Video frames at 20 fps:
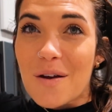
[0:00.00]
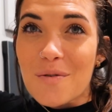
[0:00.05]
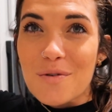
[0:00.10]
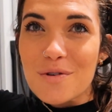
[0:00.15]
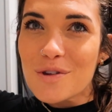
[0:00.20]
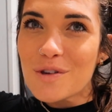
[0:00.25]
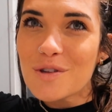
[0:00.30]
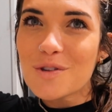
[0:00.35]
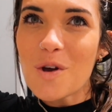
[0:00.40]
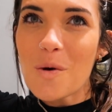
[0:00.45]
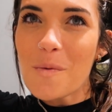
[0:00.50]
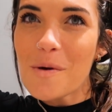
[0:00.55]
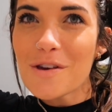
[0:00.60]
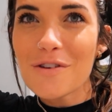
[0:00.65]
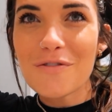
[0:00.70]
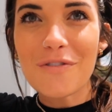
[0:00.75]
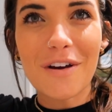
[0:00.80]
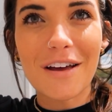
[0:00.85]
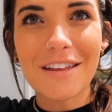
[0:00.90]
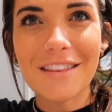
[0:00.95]
It was just so much
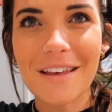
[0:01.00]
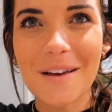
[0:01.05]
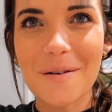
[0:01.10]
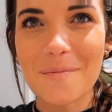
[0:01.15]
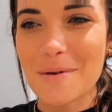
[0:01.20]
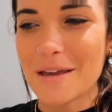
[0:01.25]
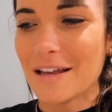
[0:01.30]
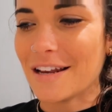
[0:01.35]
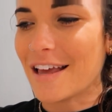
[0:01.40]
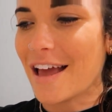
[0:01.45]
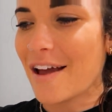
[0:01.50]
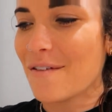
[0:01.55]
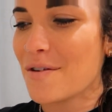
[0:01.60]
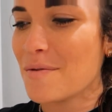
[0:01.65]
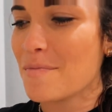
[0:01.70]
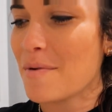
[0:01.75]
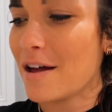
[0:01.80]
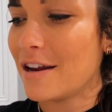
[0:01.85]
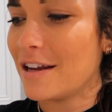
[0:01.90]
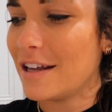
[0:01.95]
fun, like meeting
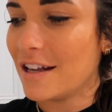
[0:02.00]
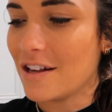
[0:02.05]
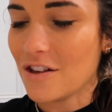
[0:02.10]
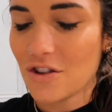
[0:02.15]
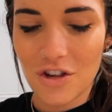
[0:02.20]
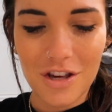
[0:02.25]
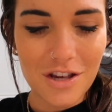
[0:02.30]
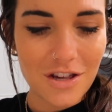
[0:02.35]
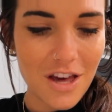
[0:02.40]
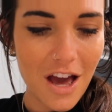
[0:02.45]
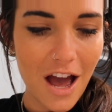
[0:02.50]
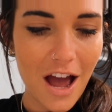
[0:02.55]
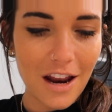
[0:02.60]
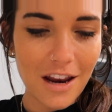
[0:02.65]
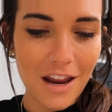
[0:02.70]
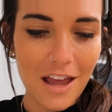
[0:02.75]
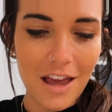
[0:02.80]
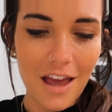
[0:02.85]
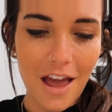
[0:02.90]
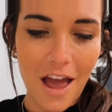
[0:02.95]
everybody and chit
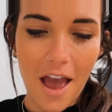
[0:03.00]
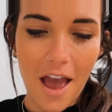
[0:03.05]
chatting.